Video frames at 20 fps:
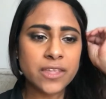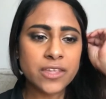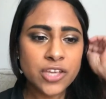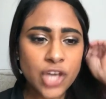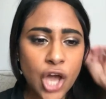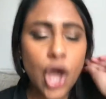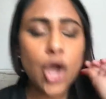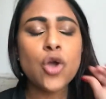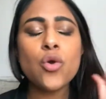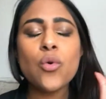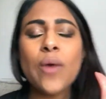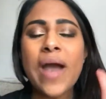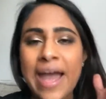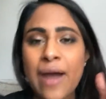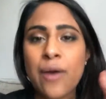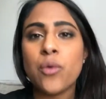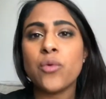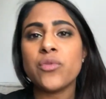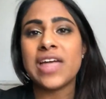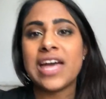go
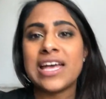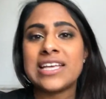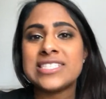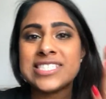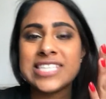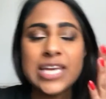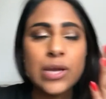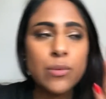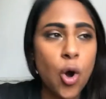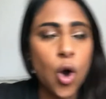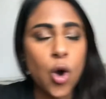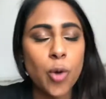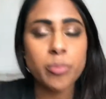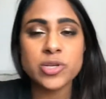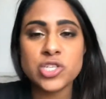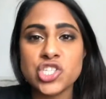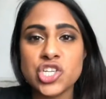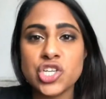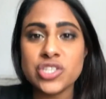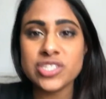out there, see what
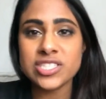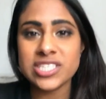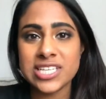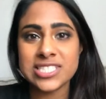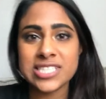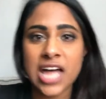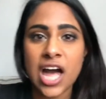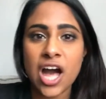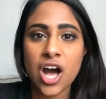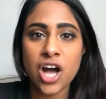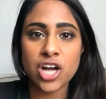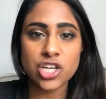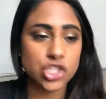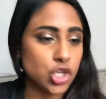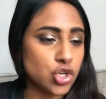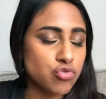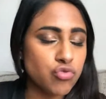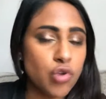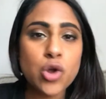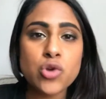opportunities there are to
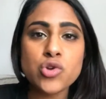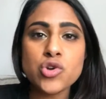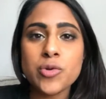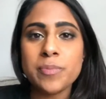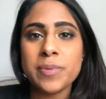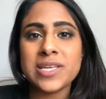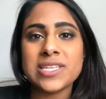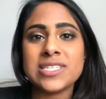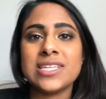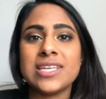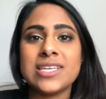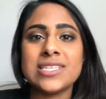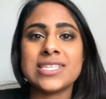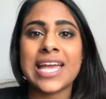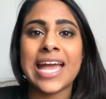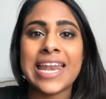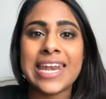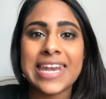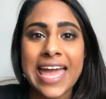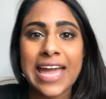grow your business,
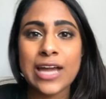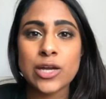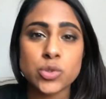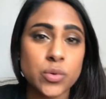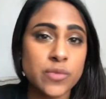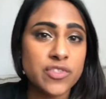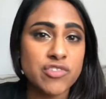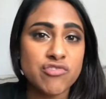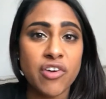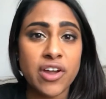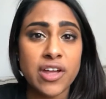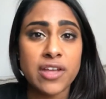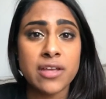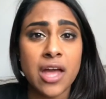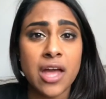connect with the right